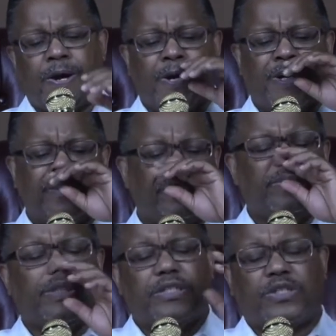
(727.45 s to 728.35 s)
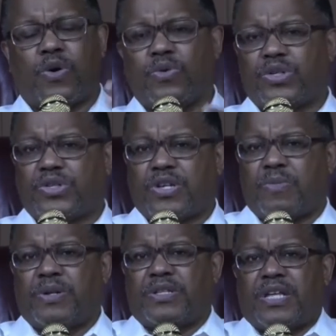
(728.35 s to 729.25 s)
Um, those are
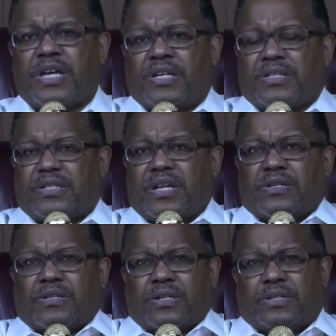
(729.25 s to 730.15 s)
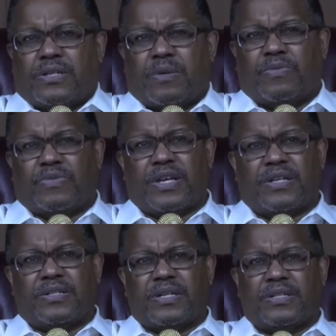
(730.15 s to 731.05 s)
some of the things, there's a number of
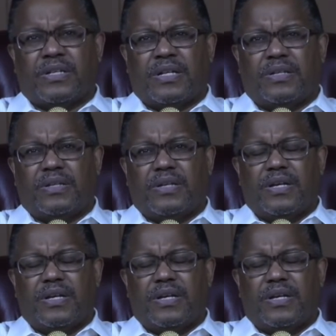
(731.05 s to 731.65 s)
things that, that